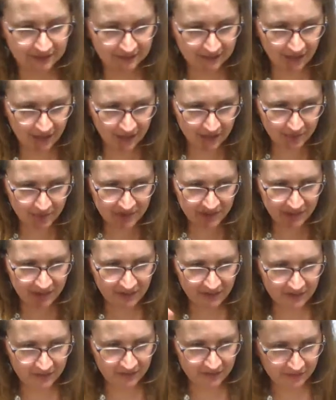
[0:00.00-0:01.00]
Caught up
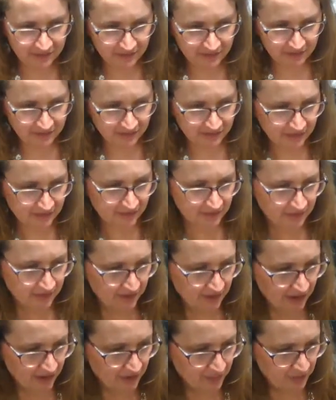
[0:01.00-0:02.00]
there?
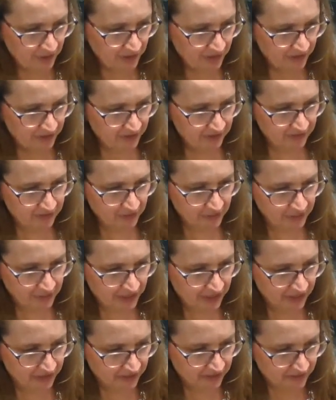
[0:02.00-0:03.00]
Caught up here. No, we're
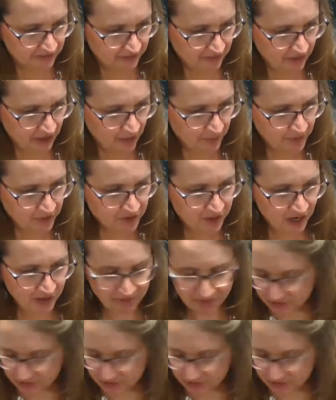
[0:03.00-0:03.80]
not. Copper drop